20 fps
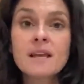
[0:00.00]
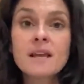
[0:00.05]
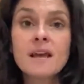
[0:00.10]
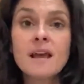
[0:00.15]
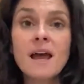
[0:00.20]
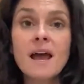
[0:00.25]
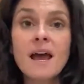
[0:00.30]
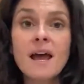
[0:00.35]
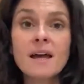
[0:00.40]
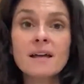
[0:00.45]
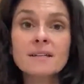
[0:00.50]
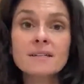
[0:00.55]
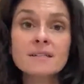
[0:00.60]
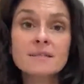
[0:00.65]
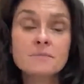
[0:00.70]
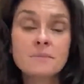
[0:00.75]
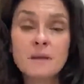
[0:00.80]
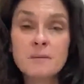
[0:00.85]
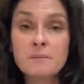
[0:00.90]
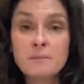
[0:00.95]
has
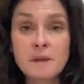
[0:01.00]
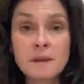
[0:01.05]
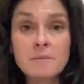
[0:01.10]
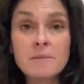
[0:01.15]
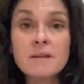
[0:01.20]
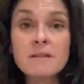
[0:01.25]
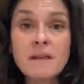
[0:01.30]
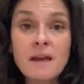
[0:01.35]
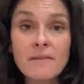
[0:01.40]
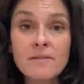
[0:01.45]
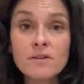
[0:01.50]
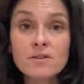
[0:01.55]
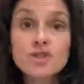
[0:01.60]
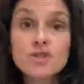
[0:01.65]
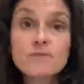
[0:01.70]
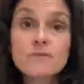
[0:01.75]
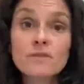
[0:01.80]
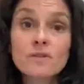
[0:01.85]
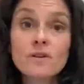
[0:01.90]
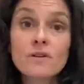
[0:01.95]
maybe that their
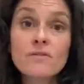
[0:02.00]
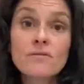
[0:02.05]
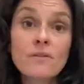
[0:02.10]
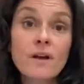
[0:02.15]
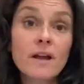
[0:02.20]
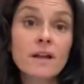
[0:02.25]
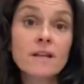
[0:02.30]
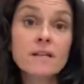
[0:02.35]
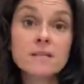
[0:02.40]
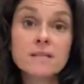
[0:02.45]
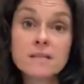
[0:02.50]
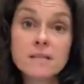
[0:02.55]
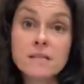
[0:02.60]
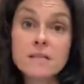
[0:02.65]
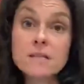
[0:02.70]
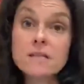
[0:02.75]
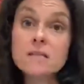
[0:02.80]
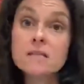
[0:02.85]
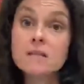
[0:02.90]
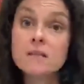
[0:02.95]
juvenile arthritis
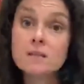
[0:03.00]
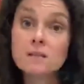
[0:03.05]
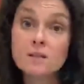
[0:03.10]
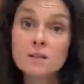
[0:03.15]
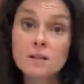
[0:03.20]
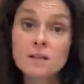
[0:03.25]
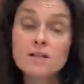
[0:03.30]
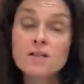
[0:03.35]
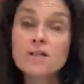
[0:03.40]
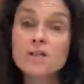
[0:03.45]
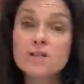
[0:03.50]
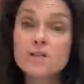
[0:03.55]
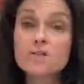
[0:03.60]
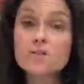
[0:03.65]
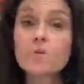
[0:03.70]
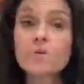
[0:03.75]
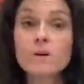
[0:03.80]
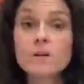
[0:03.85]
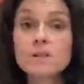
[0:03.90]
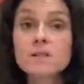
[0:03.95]
is its
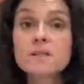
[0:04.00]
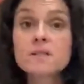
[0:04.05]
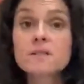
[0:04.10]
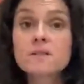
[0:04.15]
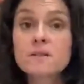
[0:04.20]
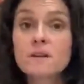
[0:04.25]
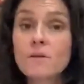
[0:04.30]
source,